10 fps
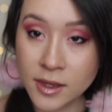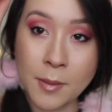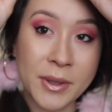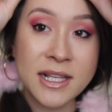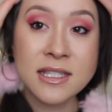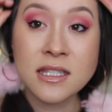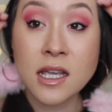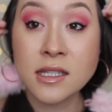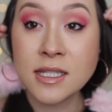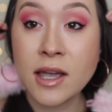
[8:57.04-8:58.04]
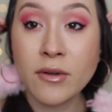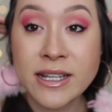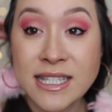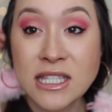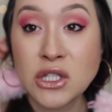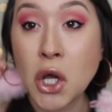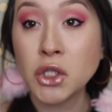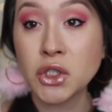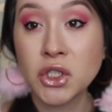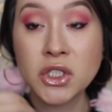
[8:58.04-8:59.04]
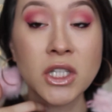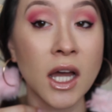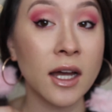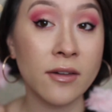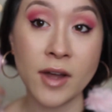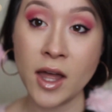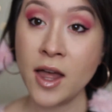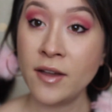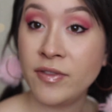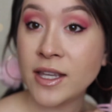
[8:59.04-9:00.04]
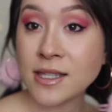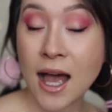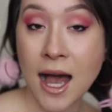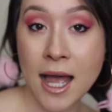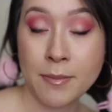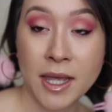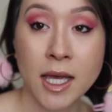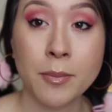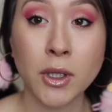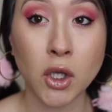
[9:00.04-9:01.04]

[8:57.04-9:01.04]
The piece de resistance of this eye makeup